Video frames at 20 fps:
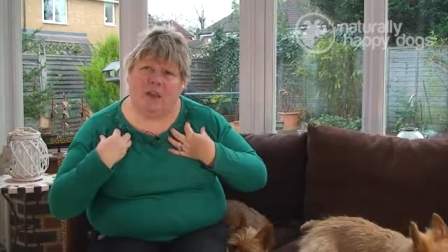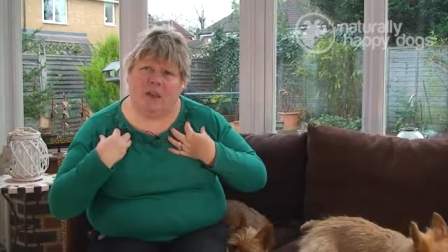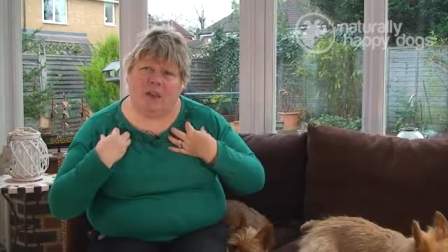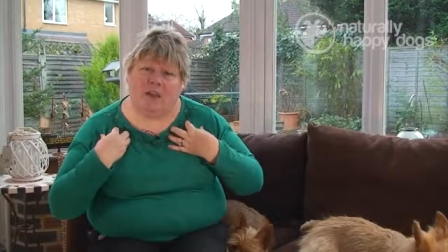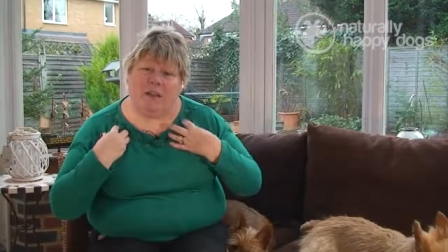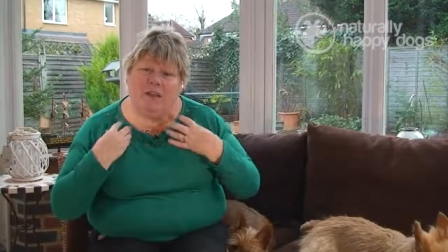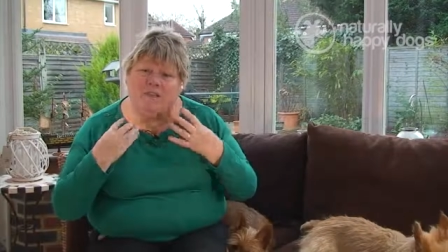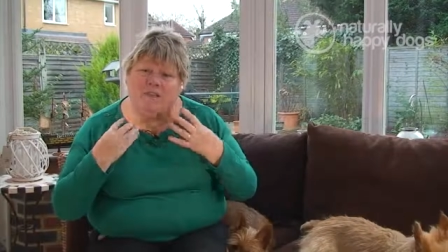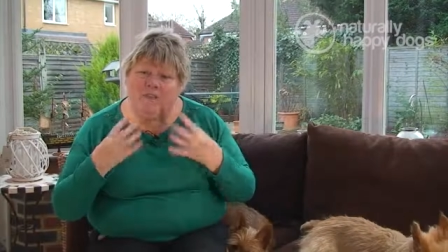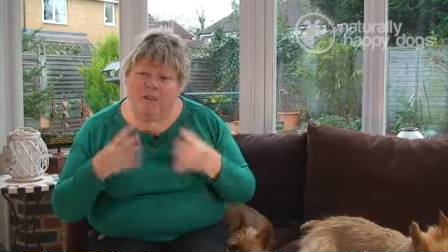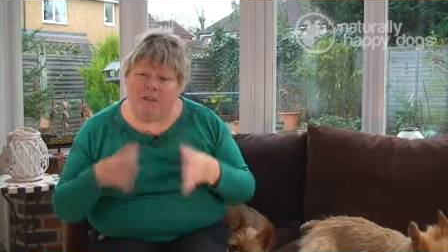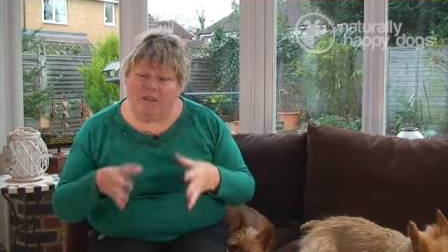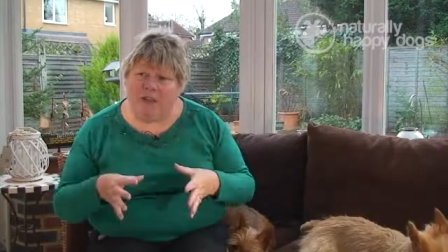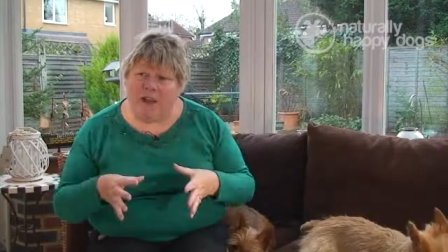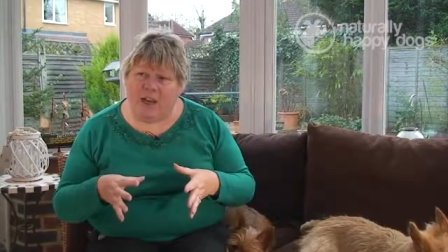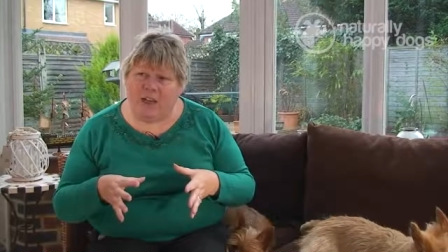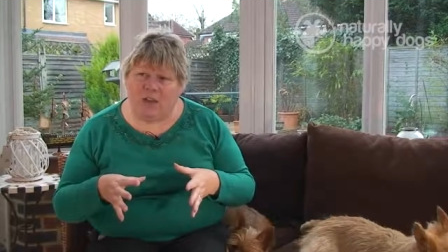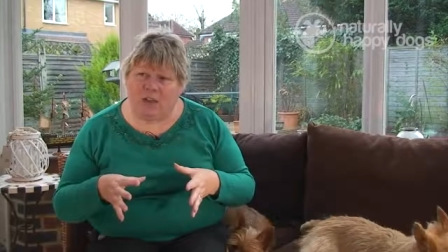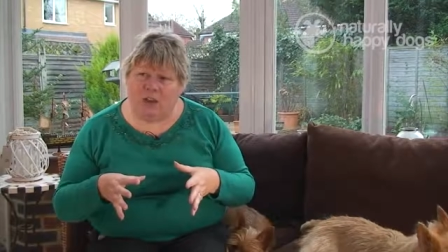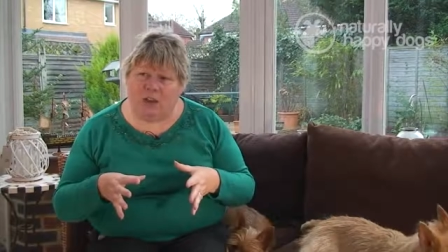They're
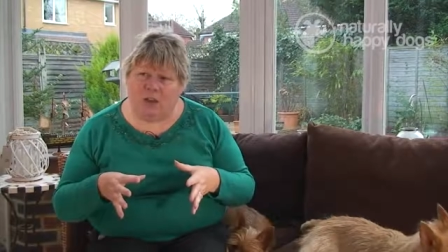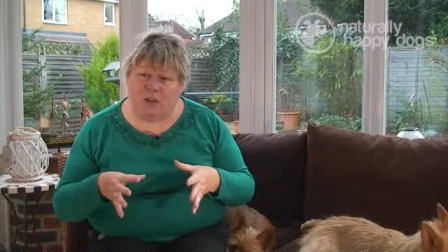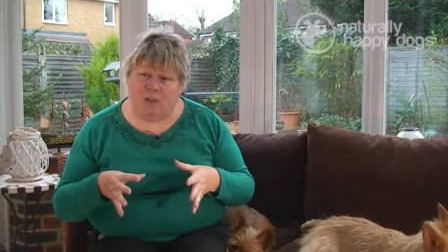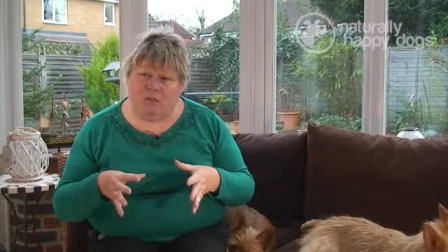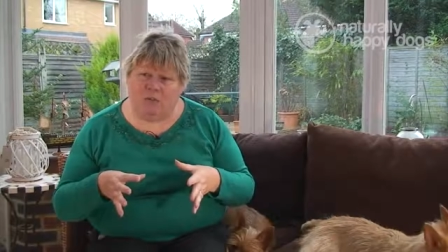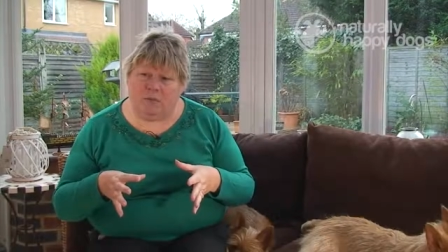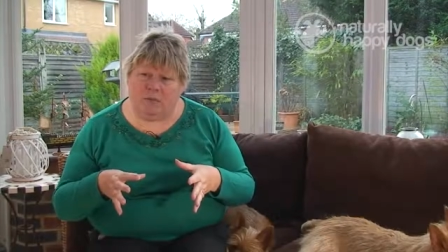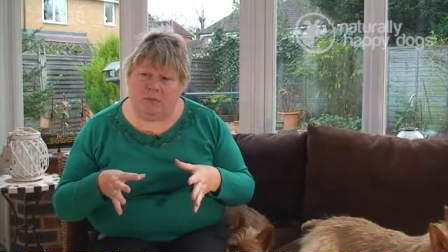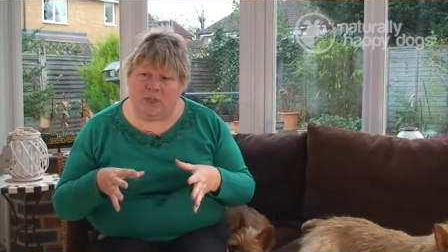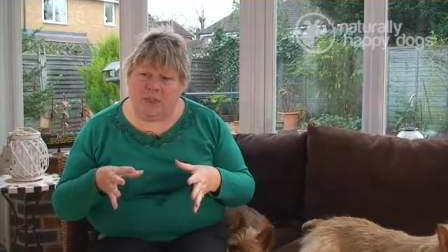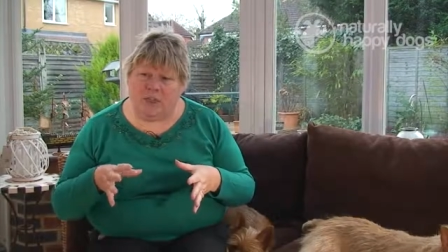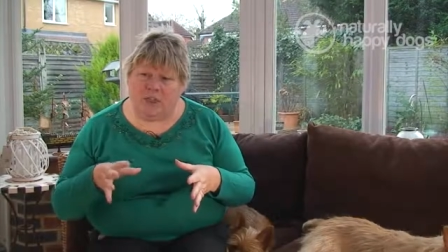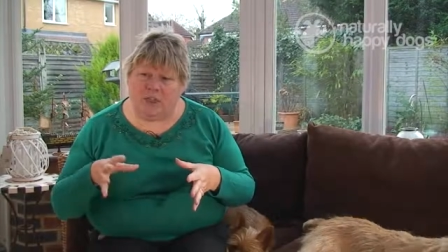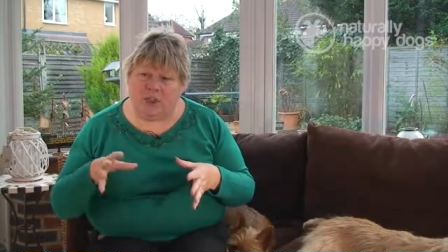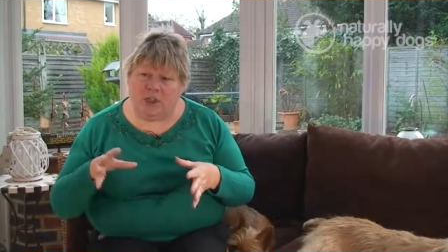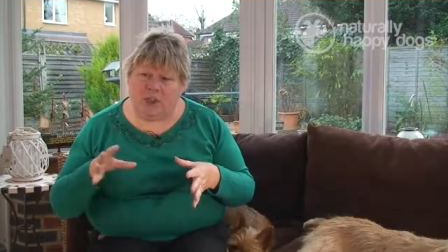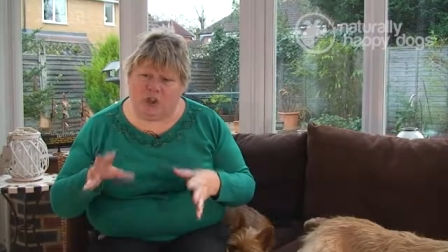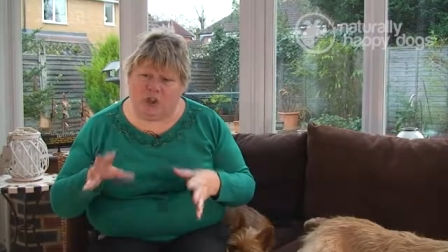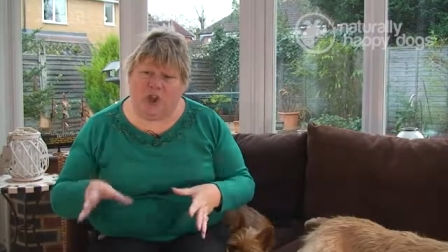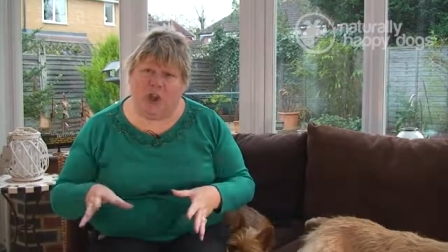very agile. They
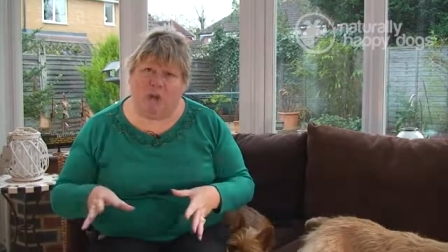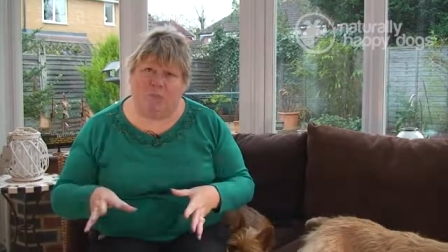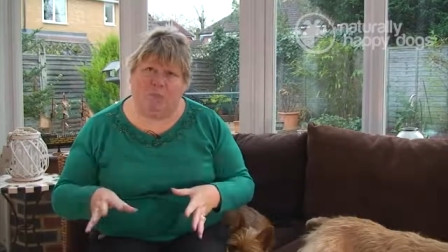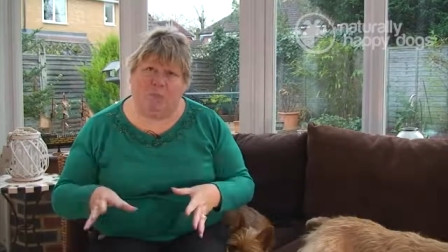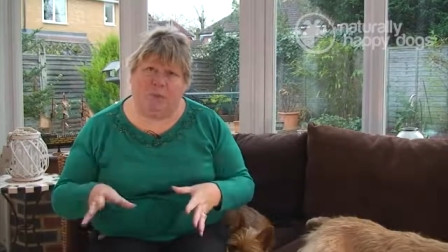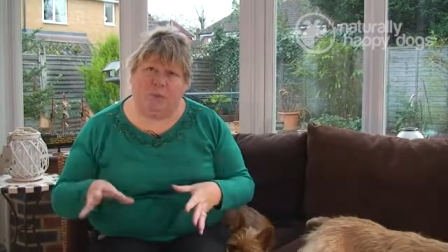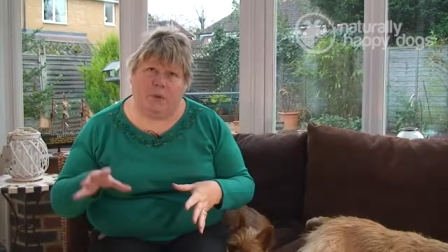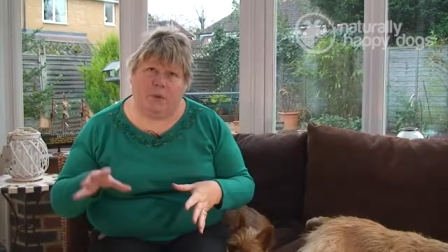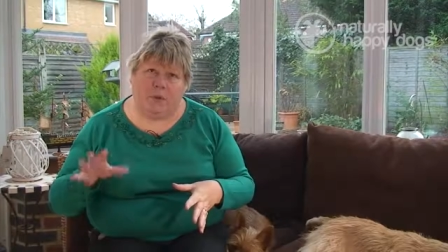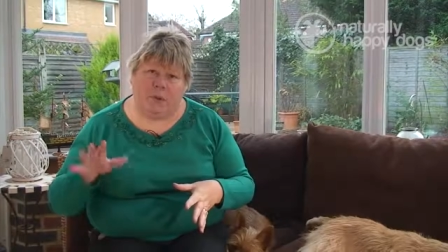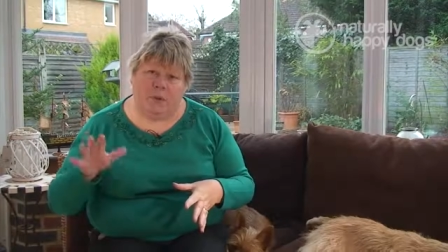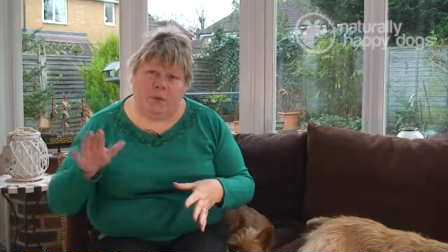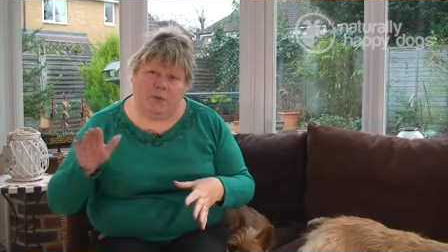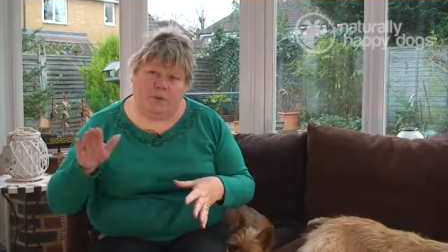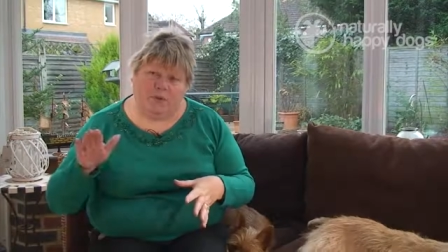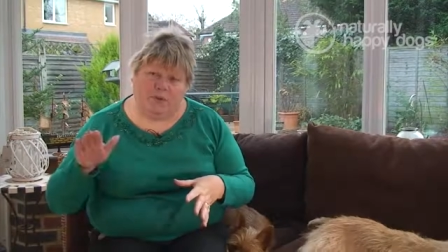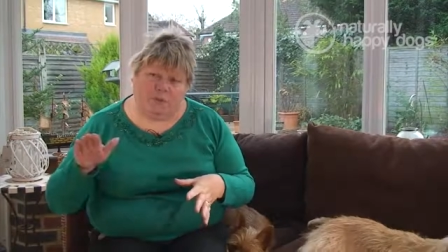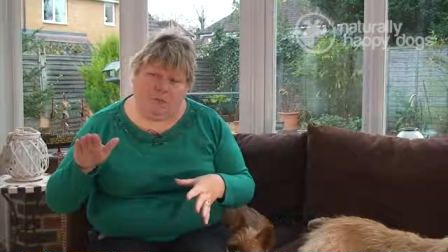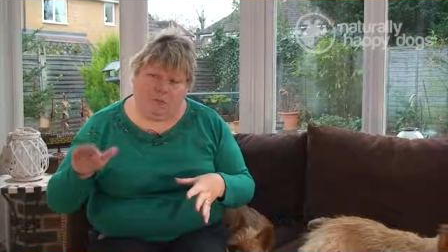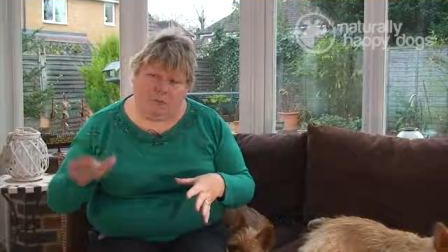can jump
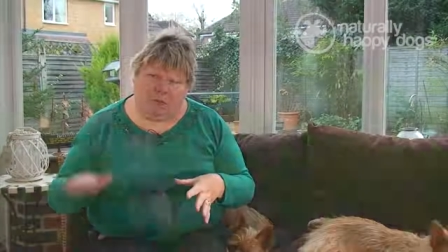from the